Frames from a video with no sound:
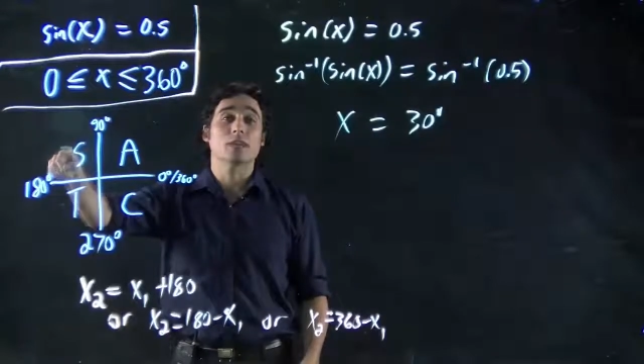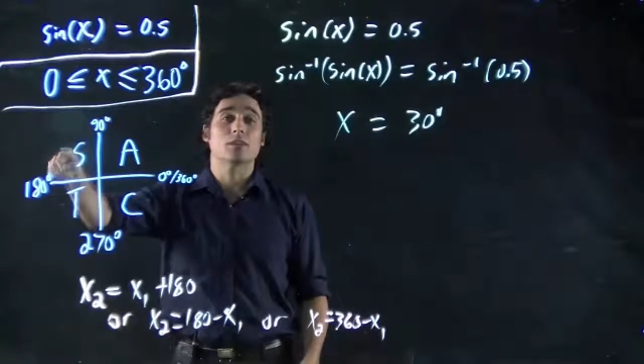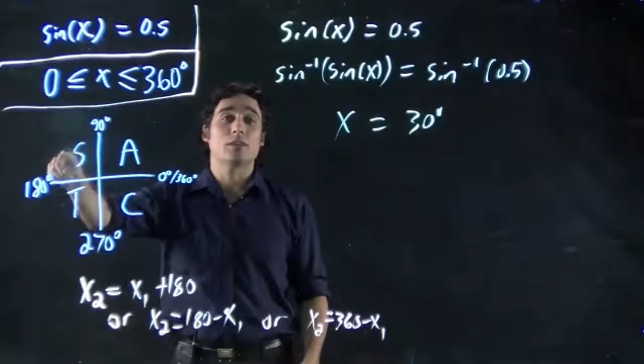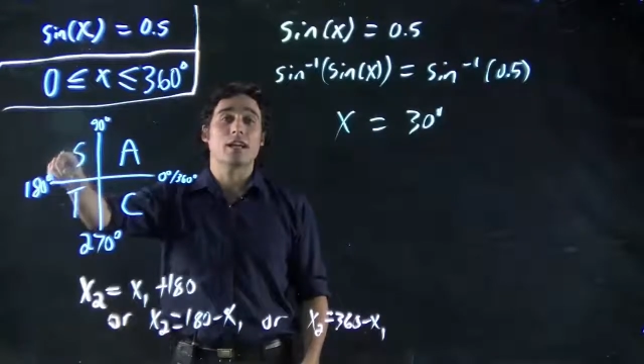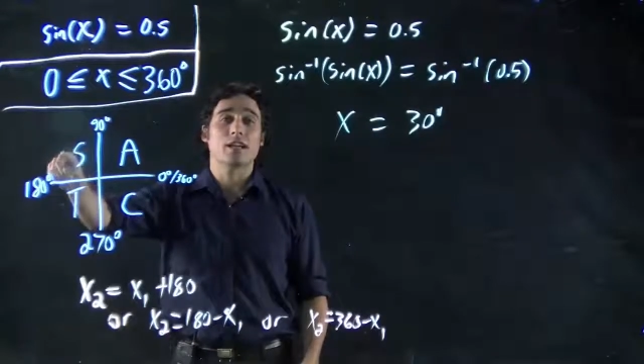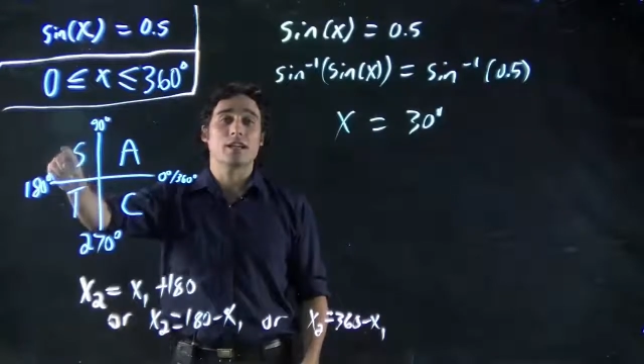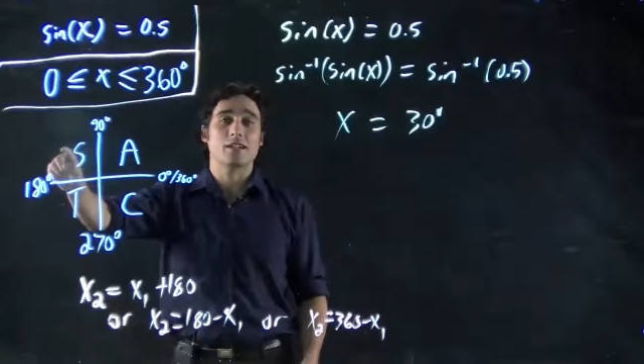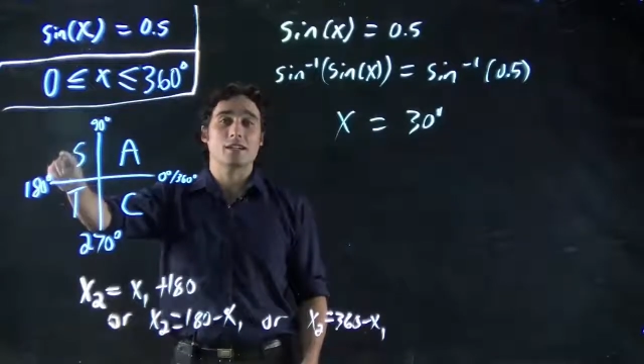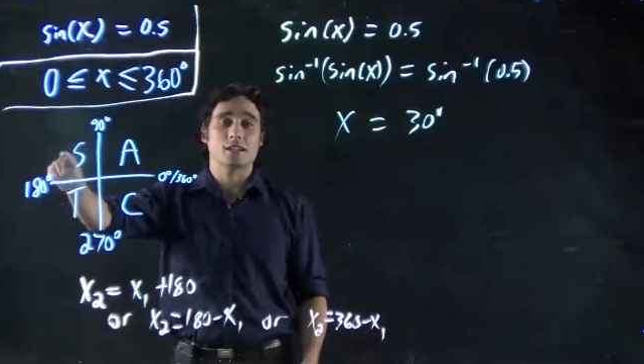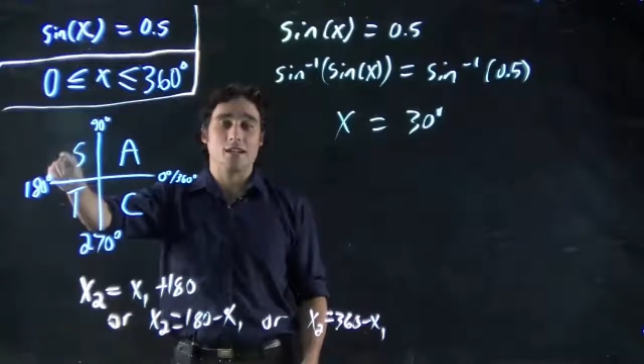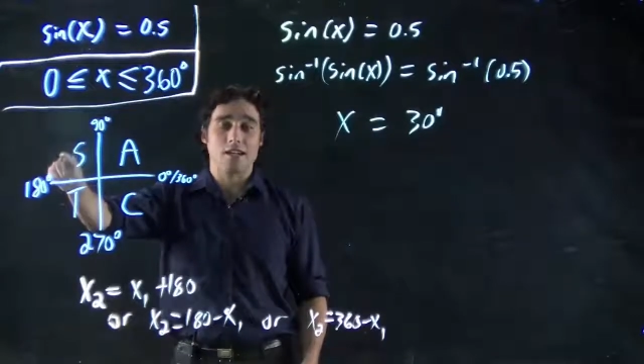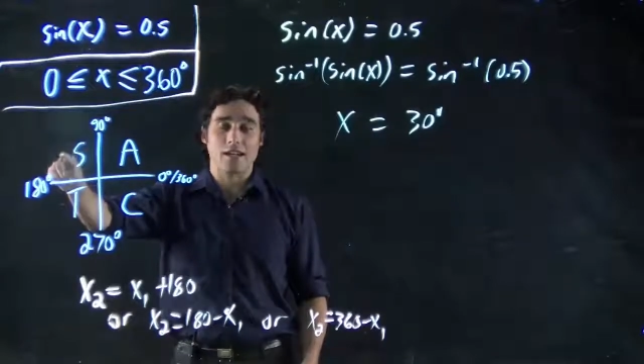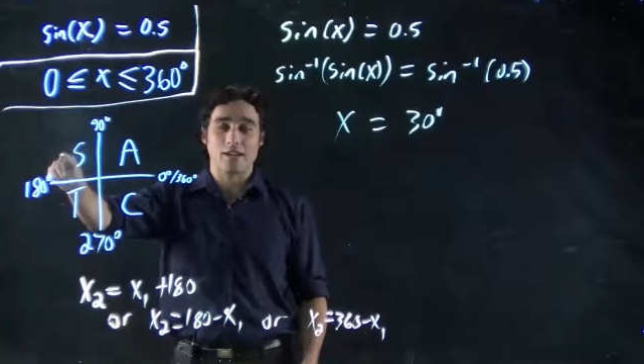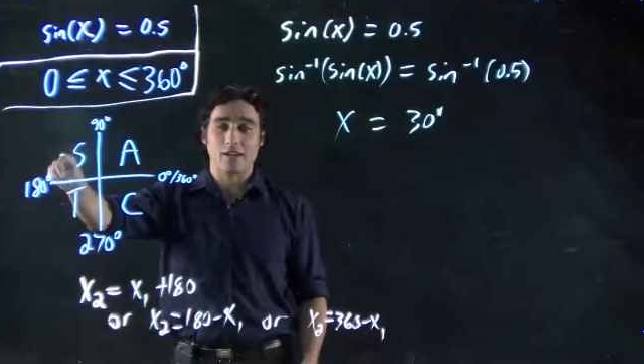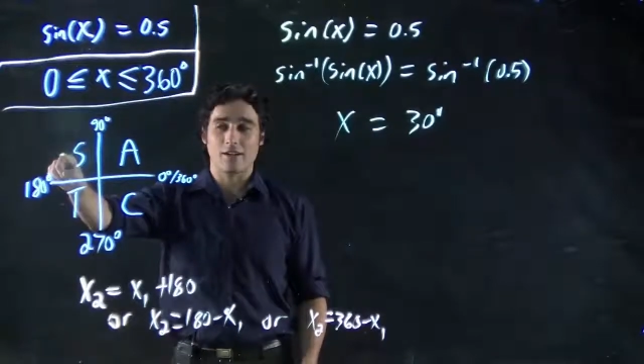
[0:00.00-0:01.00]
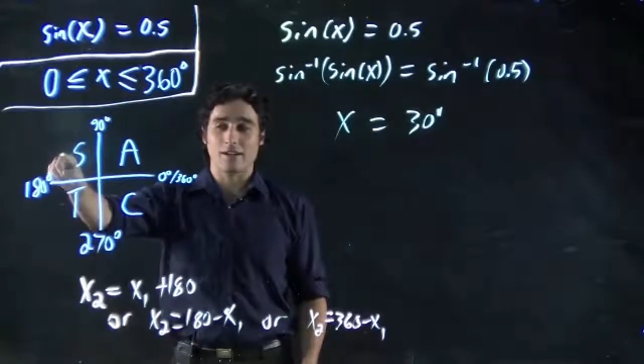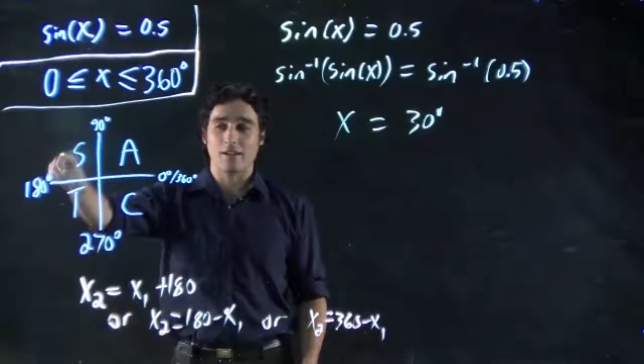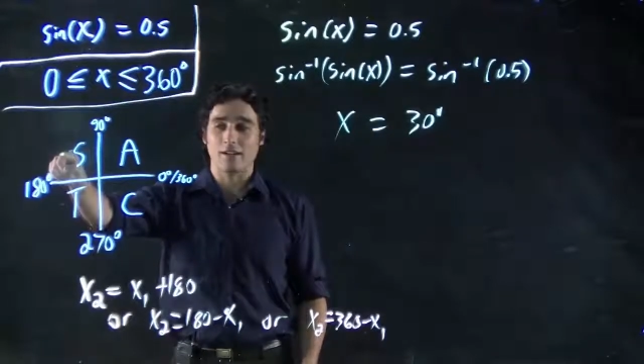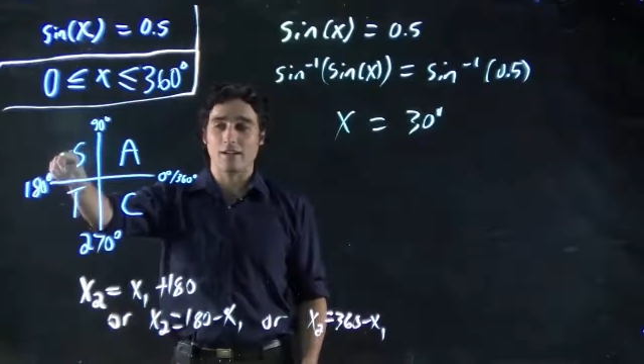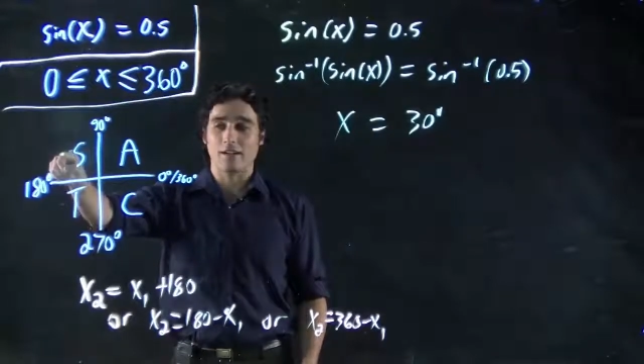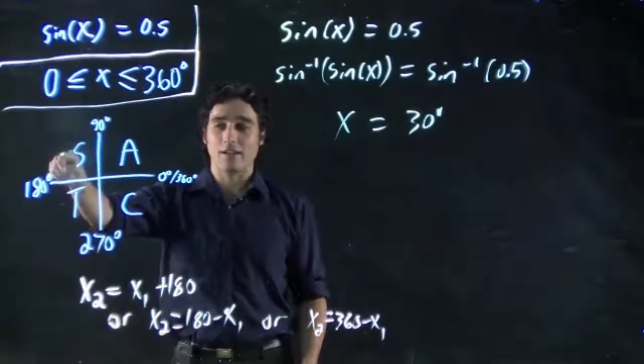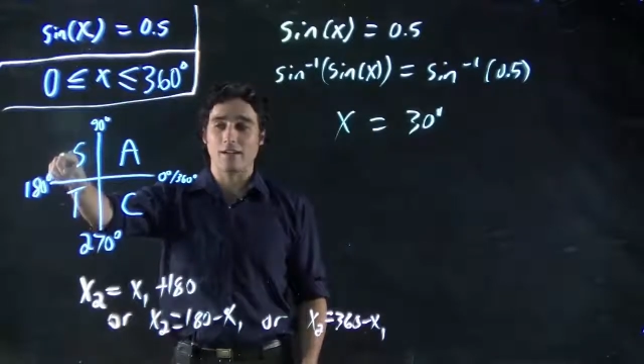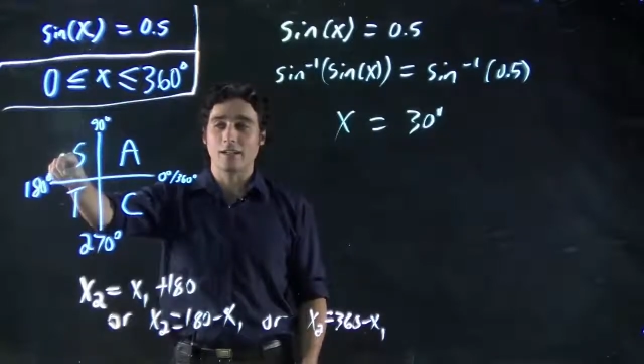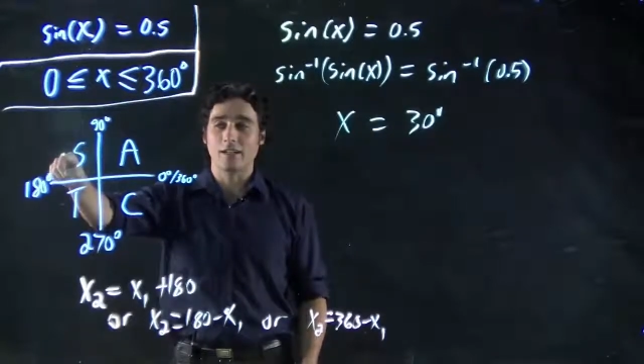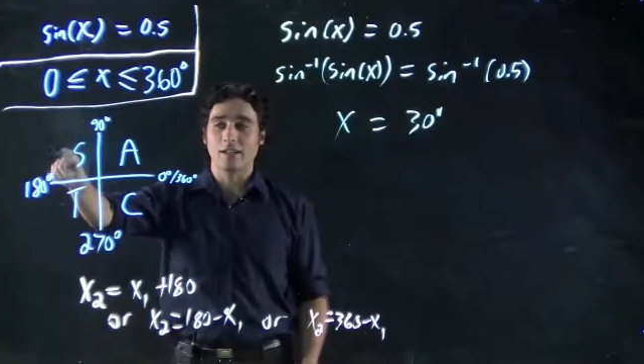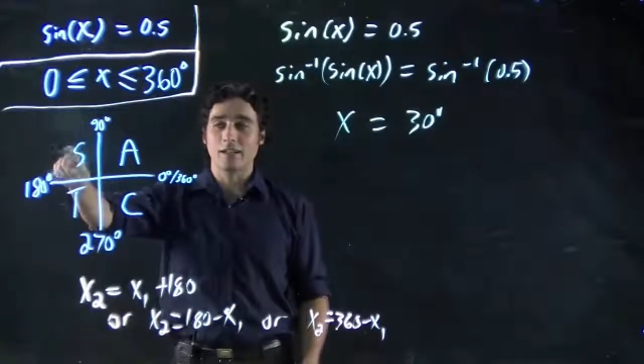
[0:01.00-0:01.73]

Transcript: the right area.